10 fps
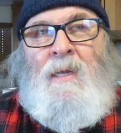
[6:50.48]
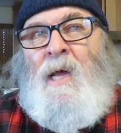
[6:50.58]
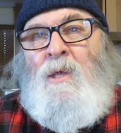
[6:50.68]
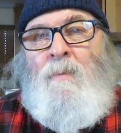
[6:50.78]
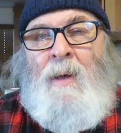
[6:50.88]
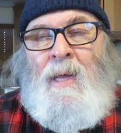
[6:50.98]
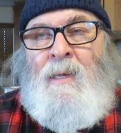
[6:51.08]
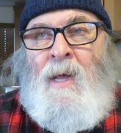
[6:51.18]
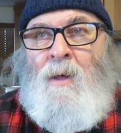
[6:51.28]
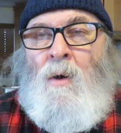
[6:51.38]
Now, you might
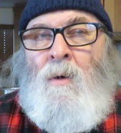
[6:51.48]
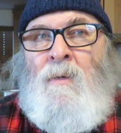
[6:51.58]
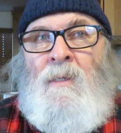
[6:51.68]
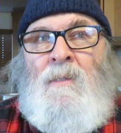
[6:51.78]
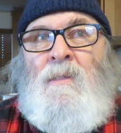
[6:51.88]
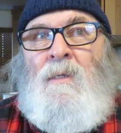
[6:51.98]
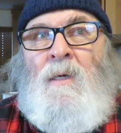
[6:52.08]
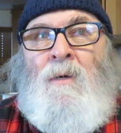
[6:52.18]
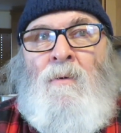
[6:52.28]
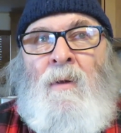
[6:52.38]
not always
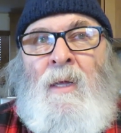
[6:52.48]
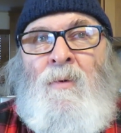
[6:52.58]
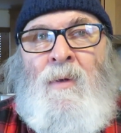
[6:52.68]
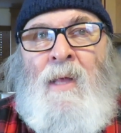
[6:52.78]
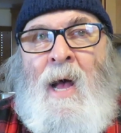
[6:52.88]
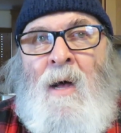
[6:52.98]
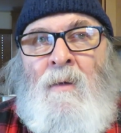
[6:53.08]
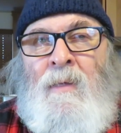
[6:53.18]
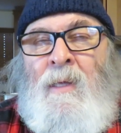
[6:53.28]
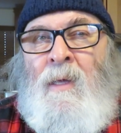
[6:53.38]
agree with
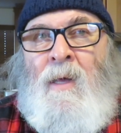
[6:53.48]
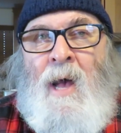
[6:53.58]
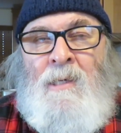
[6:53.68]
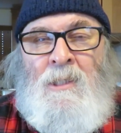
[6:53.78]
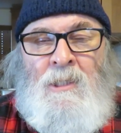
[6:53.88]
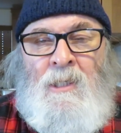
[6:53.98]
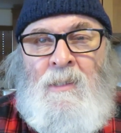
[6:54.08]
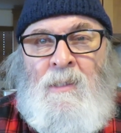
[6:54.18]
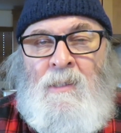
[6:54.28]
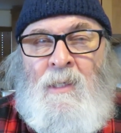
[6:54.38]
how he
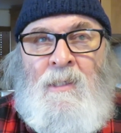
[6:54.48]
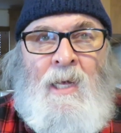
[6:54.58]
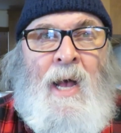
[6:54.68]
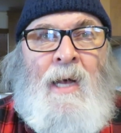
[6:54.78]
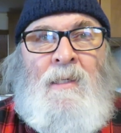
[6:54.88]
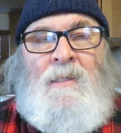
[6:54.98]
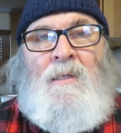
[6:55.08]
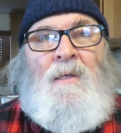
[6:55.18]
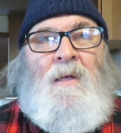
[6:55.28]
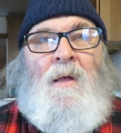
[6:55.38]
exegesis the text,
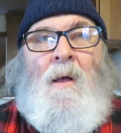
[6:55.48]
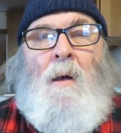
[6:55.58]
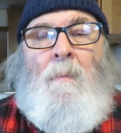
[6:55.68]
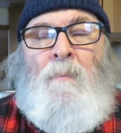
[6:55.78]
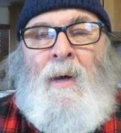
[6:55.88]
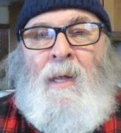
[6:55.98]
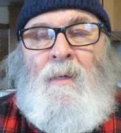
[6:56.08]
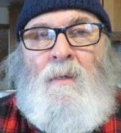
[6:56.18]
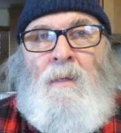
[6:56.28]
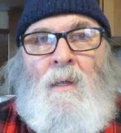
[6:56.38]

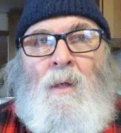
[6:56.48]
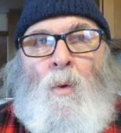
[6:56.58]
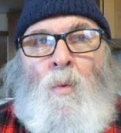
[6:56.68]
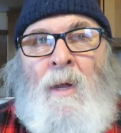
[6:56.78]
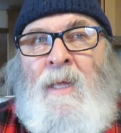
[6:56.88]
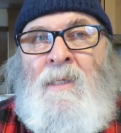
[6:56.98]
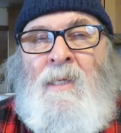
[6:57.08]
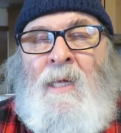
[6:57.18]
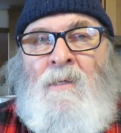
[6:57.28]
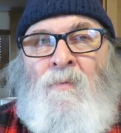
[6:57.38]
but what he
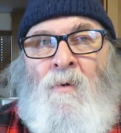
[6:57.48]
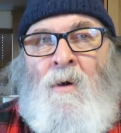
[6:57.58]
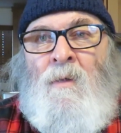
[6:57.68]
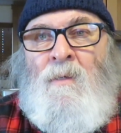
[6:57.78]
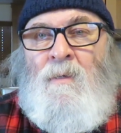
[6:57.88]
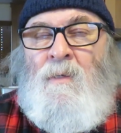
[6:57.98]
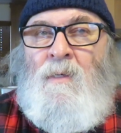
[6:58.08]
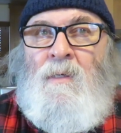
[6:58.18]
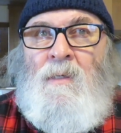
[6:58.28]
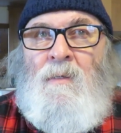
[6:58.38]
sets forth
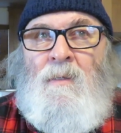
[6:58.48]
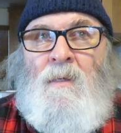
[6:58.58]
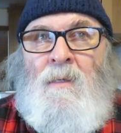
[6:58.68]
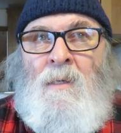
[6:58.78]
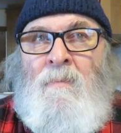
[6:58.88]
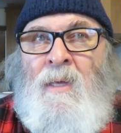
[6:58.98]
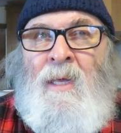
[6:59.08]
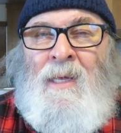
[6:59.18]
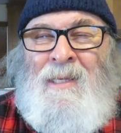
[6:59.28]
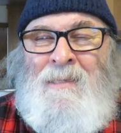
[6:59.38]
to
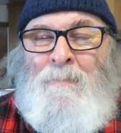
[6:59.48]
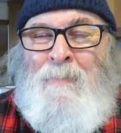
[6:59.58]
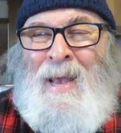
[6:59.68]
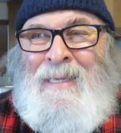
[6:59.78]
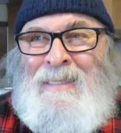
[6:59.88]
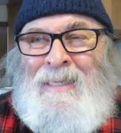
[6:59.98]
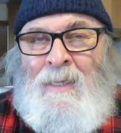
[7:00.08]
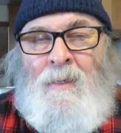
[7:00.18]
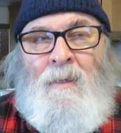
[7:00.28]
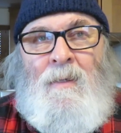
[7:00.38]
me is
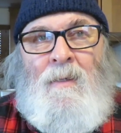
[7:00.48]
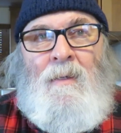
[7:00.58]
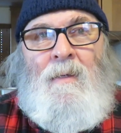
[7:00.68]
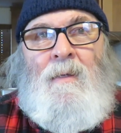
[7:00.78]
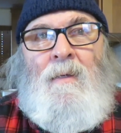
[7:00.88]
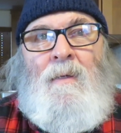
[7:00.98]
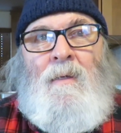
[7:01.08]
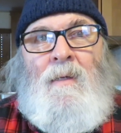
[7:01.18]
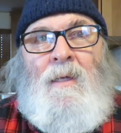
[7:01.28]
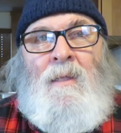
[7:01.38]
basic
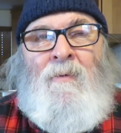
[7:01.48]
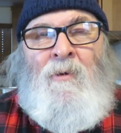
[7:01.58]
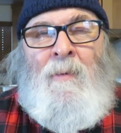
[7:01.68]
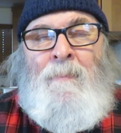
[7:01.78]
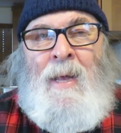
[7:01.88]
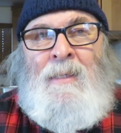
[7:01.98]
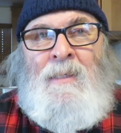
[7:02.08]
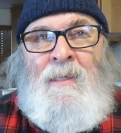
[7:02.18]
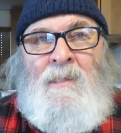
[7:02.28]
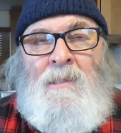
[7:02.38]
the
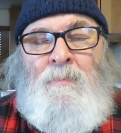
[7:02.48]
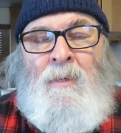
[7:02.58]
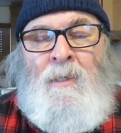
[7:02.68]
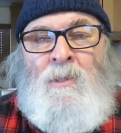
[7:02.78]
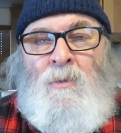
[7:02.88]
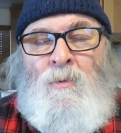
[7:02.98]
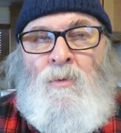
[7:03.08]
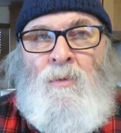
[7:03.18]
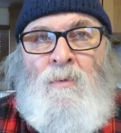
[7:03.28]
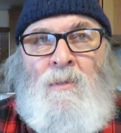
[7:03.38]
basic spiritual
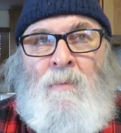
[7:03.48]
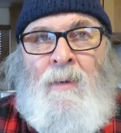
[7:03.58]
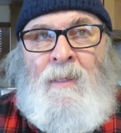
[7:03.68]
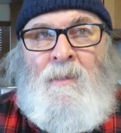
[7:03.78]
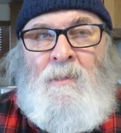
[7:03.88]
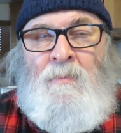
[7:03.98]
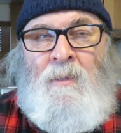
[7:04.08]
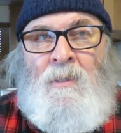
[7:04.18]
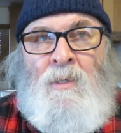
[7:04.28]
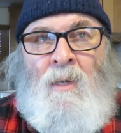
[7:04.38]
truths about the
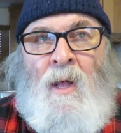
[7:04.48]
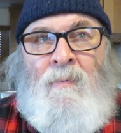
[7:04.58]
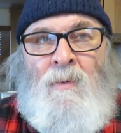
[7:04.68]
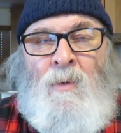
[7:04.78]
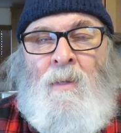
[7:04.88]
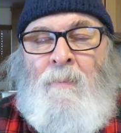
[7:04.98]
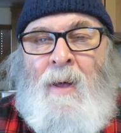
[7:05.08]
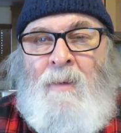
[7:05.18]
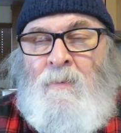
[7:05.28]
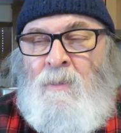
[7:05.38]
spiritual life and what the
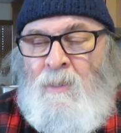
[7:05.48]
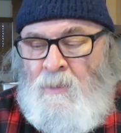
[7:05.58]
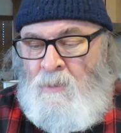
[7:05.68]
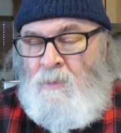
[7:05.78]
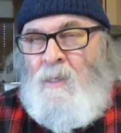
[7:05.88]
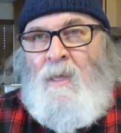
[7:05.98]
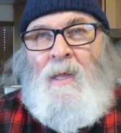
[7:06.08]
Bible teaches.